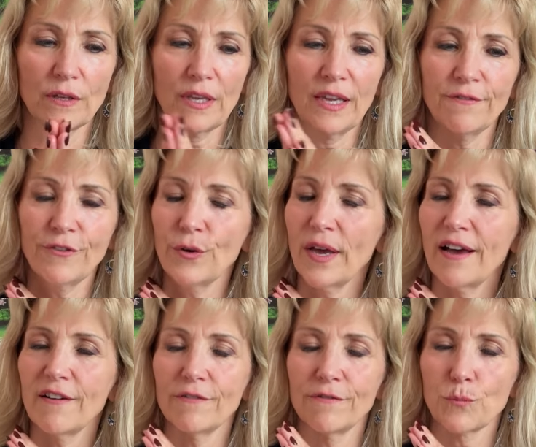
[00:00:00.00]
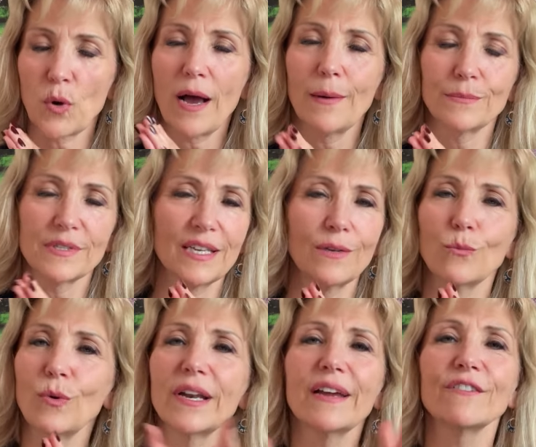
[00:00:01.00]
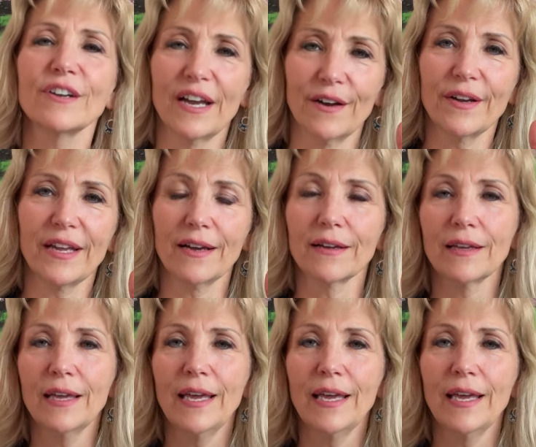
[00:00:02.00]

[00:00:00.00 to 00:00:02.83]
if you have problems in whatever area,